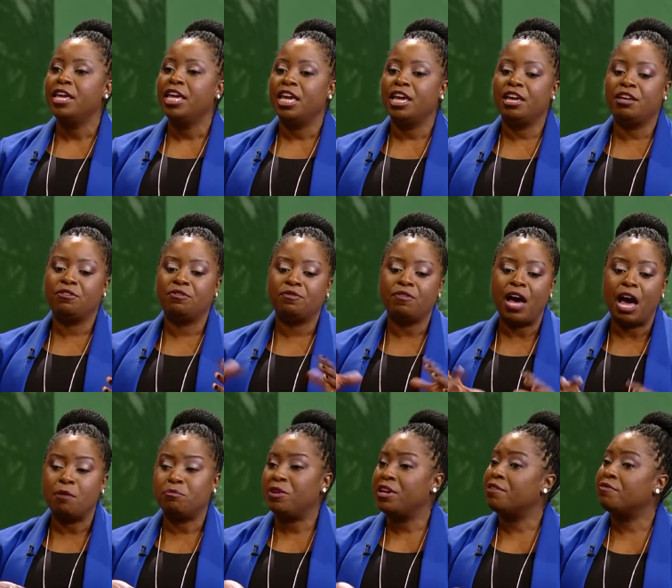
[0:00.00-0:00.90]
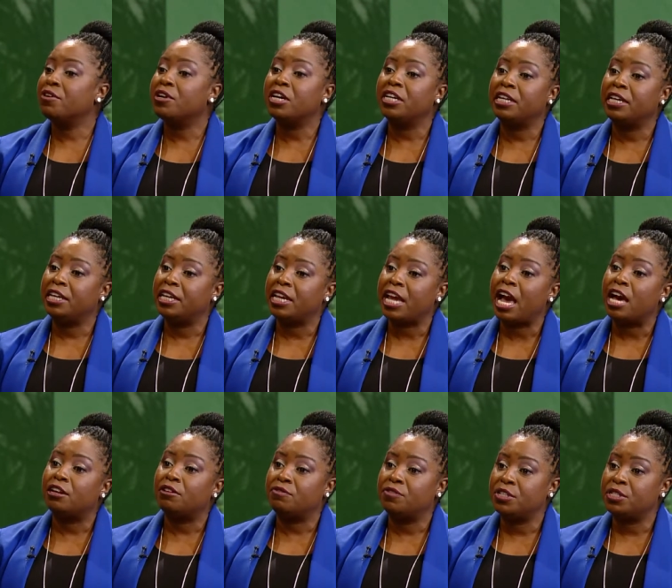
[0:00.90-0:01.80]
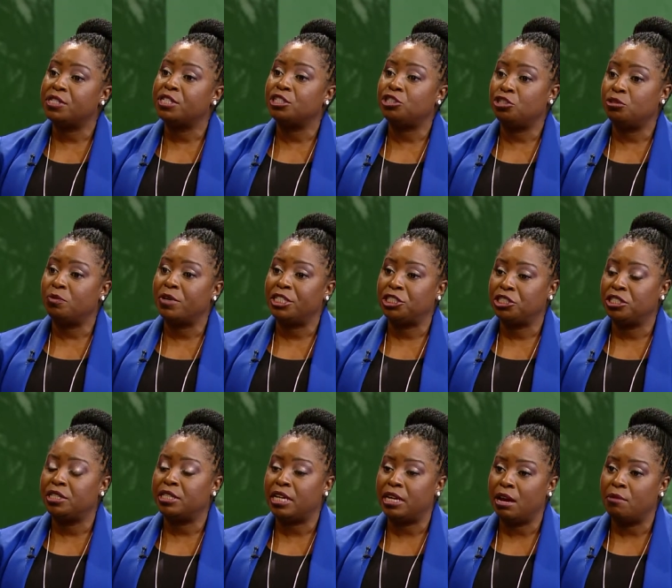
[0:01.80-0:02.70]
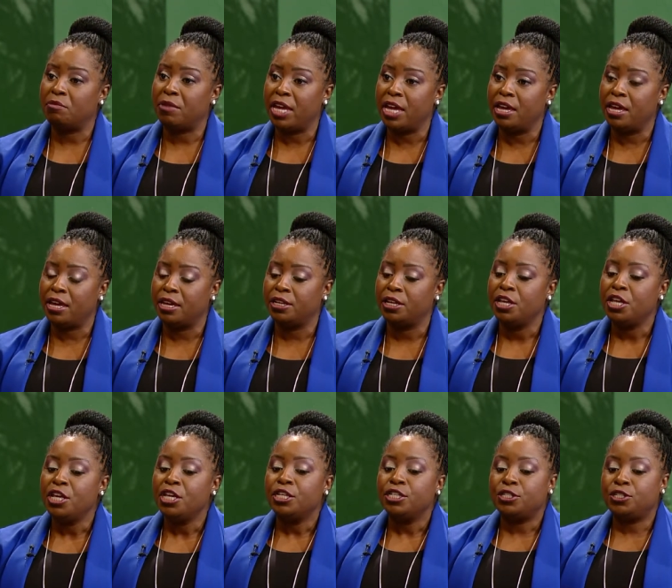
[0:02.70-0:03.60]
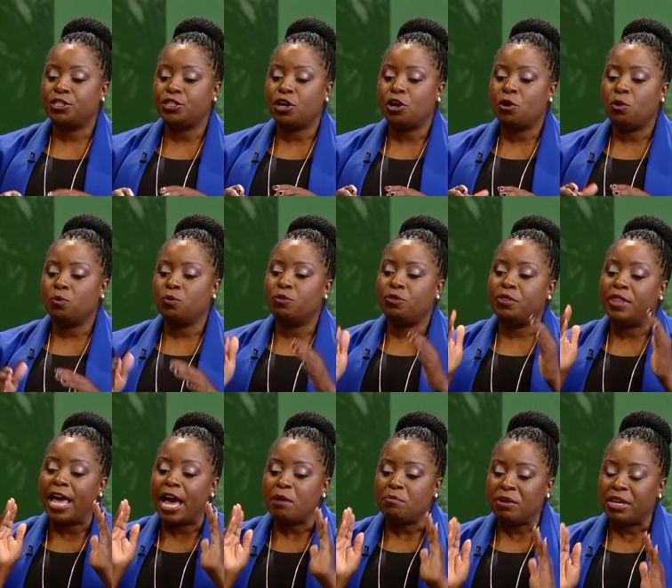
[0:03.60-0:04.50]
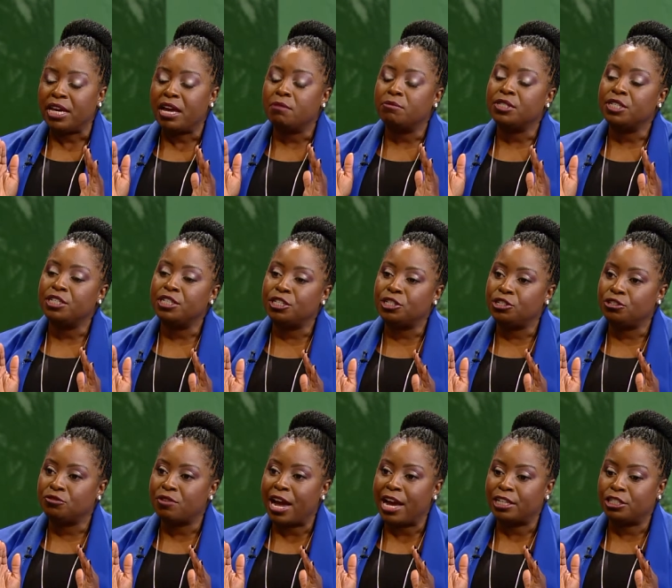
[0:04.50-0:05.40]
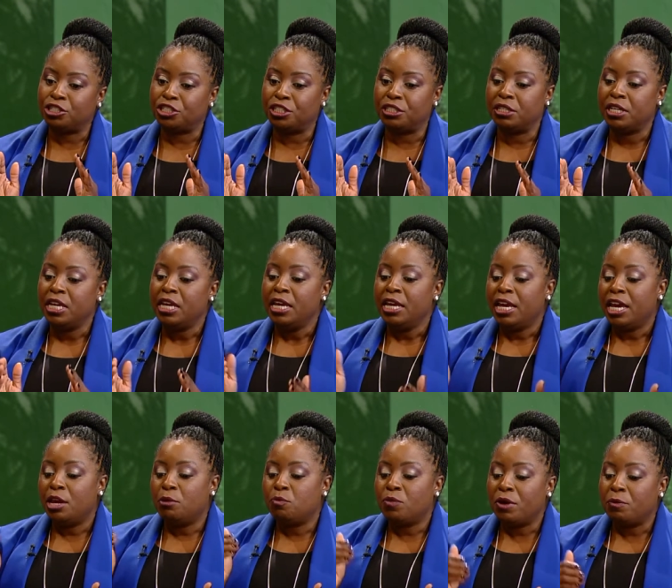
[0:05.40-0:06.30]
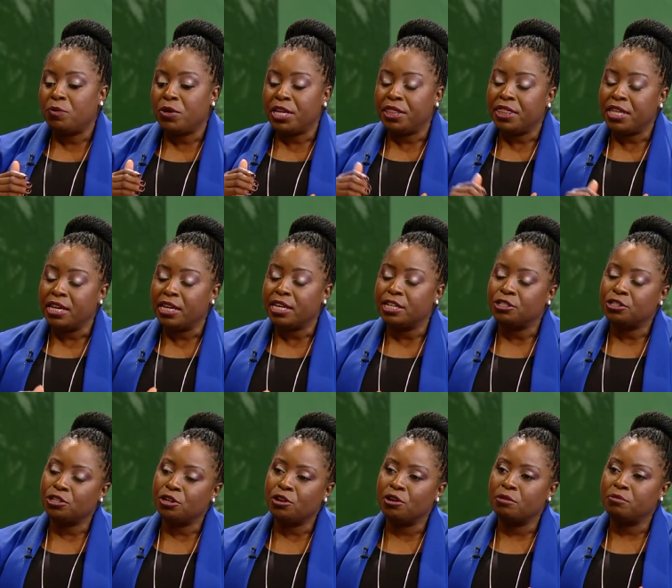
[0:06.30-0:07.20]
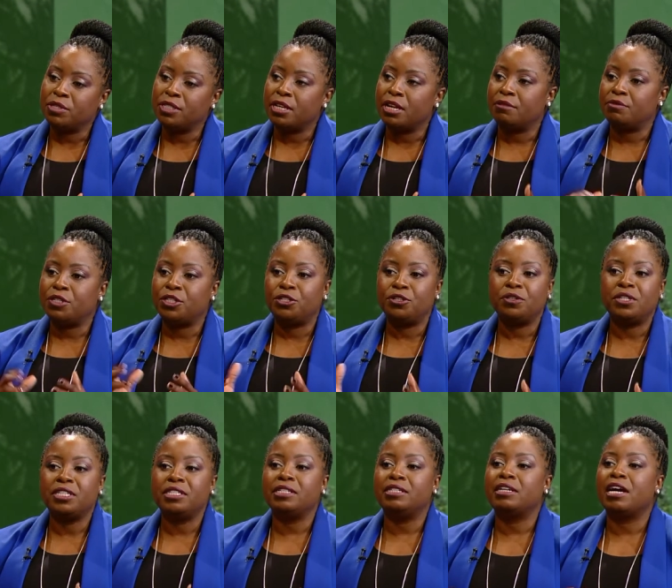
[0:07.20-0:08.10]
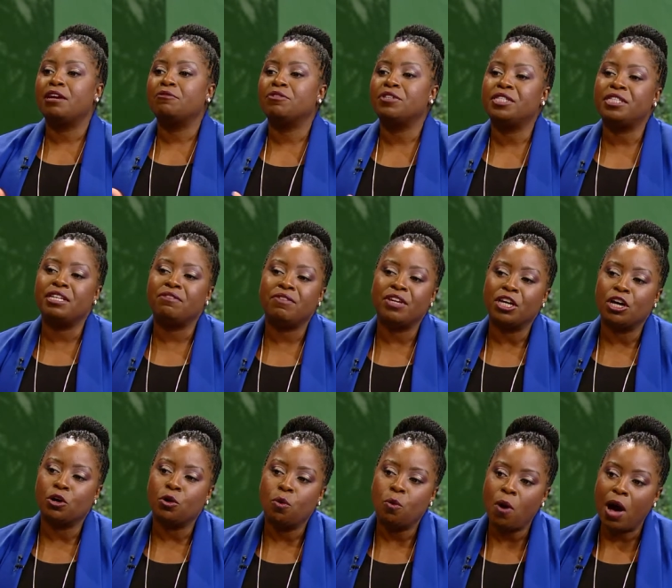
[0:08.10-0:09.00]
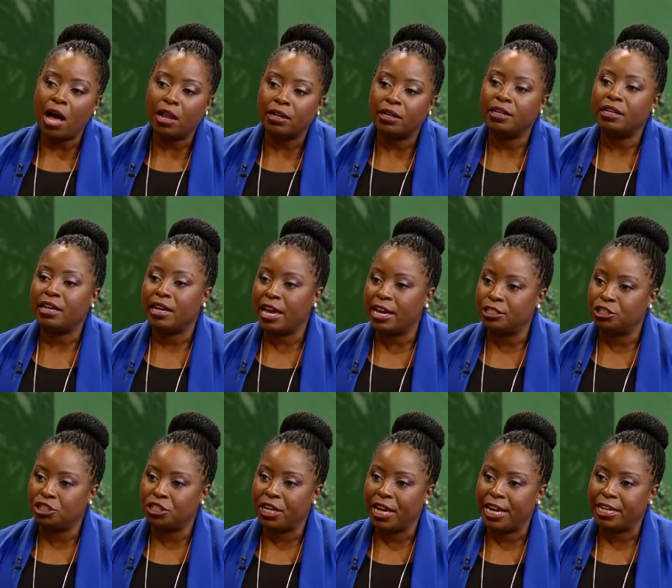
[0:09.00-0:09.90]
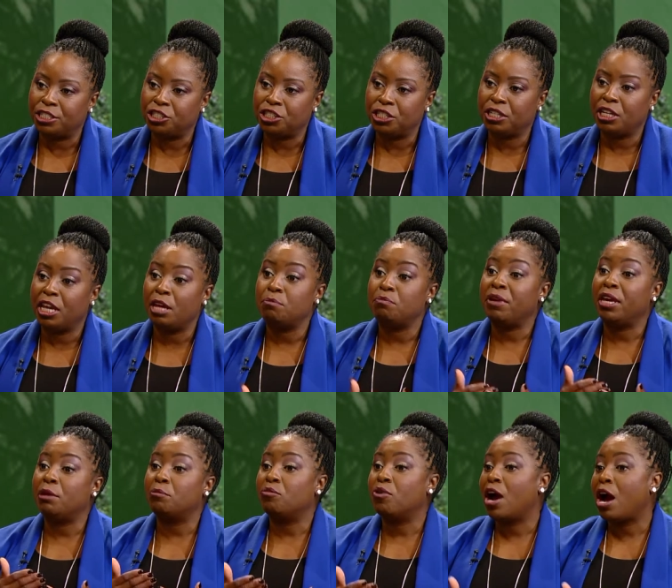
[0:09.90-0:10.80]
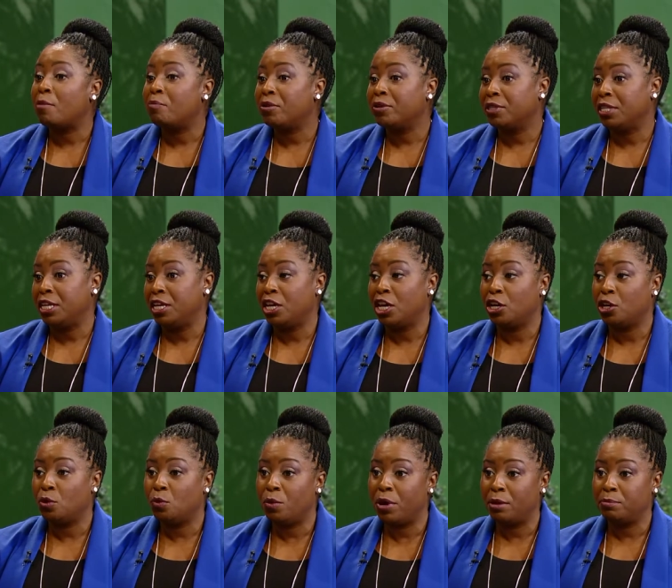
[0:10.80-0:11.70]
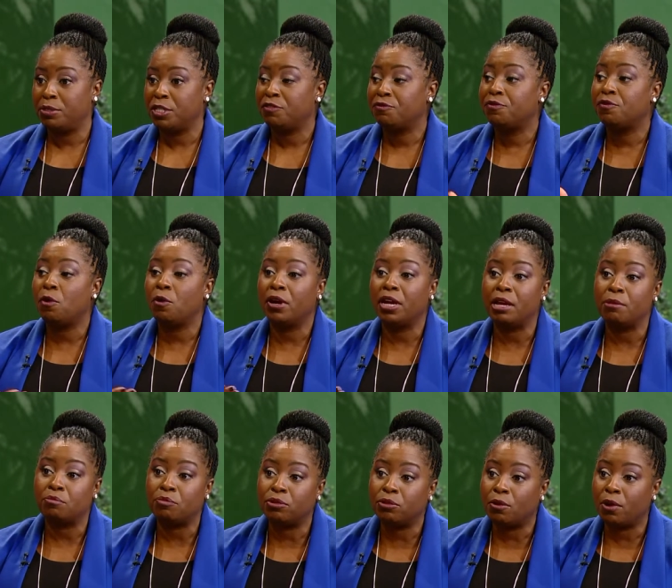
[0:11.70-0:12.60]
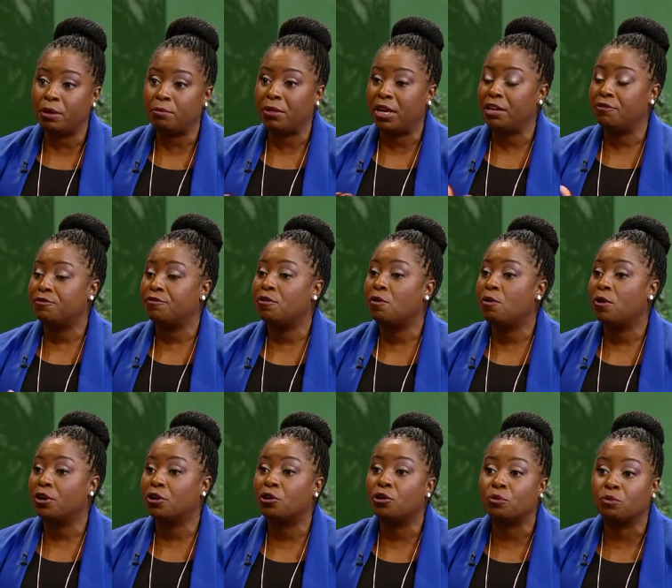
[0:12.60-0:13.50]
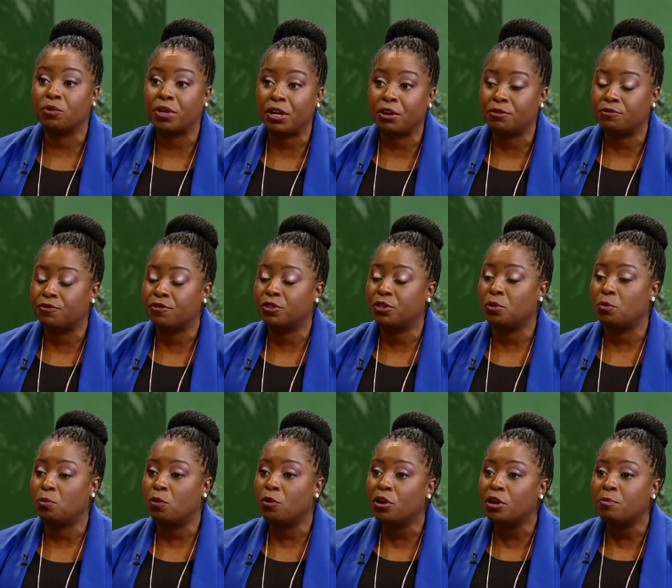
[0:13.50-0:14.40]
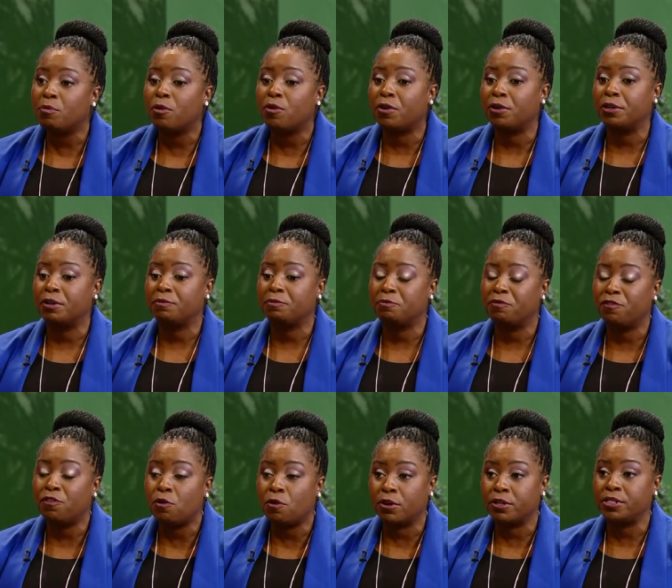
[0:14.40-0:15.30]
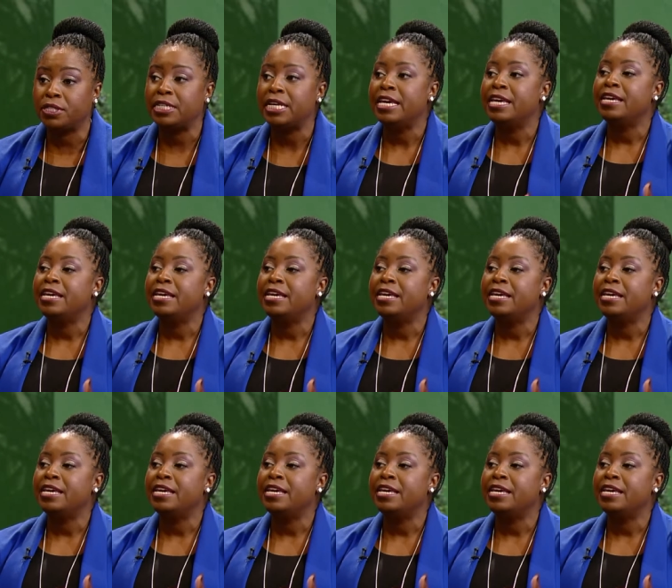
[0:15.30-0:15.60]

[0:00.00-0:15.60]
if I'm never going to get out of this situation that I'm in? So that becomes a distraction. And when we think in terms of students not receiving a quality education and being properly equipped for employment, for career, and for the workforce, Force,